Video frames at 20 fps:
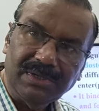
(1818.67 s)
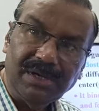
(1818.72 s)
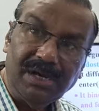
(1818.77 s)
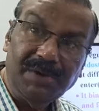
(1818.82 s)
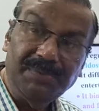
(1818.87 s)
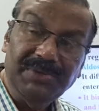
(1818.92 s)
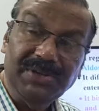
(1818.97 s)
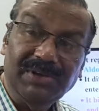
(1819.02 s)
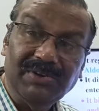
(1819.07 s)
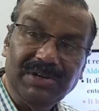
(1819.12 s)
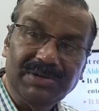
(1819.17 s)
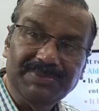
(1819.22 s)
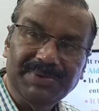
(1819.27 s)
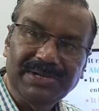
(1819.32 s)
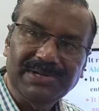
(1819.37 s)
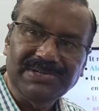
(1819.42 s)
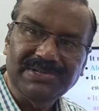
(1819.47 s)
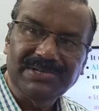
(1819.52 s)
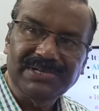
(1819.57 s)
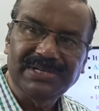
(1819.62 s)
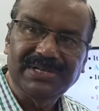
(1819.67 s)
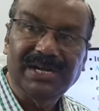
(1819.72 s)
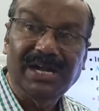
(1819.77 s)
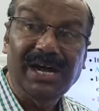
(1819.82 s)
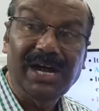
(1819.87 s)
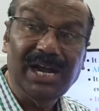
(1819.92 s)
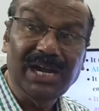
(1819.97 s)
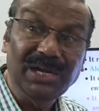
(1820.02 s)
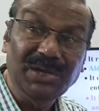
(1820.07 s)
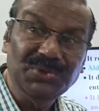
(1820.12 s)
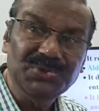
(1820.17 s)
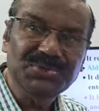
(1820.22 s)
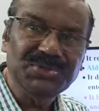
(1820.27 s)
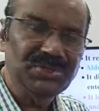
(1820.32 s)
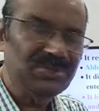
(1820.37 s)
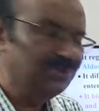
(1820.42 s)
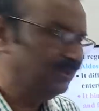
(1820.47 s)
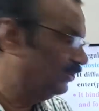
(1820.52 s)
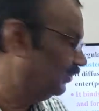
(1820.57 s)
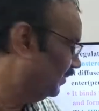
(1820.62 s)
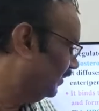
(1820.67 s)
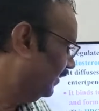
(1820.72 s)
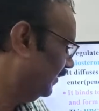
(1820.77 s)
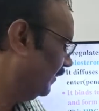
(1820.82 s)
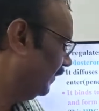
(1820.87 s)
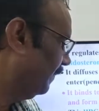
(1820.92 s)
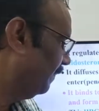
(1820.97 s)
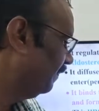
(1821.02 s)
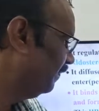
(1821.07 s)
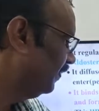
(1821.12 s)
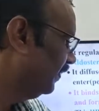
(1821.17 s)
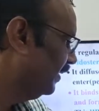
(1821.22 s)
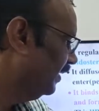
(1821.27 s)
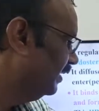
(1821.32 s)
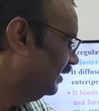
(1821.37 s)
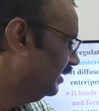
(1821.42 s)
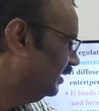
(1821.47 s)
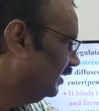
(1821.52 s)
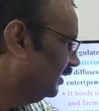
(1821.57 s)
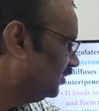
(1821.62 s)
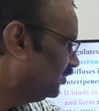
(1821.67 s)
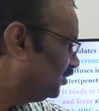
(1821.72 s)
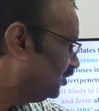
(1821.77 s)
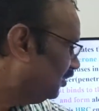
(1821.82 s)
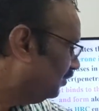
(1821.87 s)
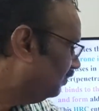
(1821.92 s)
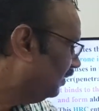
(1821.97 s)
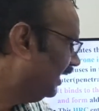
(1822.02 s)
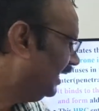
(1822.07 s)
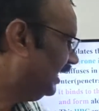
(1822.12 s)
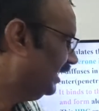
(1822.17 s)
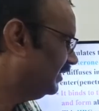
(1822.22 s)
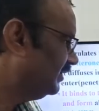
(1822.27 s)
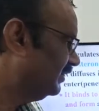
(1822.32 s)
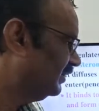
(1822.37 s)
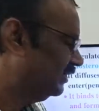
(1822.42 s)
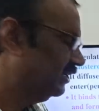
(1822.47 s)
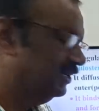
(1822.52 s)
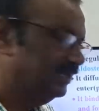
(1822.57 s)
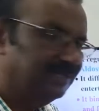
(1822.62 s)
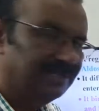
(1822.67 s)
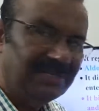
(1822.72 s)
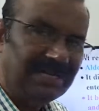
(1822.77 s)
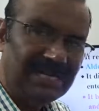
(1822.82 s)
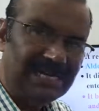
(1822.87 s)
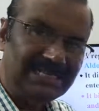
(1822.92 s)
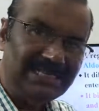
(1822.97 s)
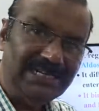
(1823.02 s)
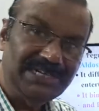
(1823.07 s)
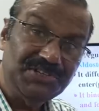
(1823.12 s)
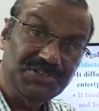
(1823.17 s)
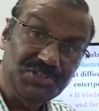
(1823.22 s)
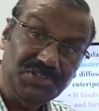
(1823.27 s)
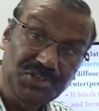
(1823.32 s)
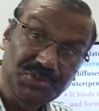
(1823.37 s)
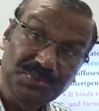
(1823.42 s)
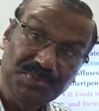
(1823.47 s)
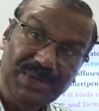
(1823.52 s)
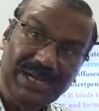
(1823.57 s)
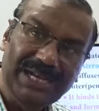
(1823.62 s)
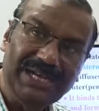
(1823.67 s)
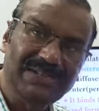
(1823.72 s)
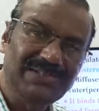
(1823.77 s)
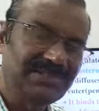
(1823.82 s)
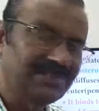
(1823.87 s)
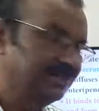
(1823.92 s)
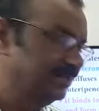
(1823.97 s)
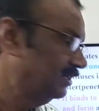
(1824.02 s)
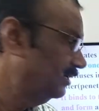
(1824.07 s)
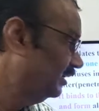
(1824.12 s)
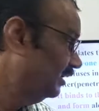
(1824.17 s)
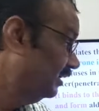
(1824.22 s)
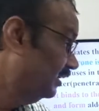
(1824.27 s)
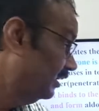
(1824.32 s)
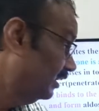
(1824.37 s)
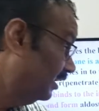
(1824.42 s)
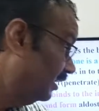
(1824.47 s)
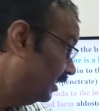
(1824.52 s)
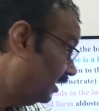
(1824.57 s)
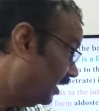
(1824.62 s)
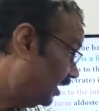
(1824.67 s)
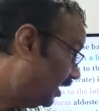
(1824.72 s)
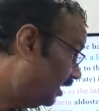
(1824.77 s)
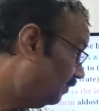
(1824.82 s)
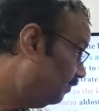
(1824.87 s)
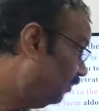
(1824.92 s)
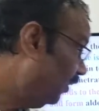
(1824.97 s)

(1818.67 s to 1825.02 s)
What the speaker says: what friends? Aldosterone stimulates, either it stimulates or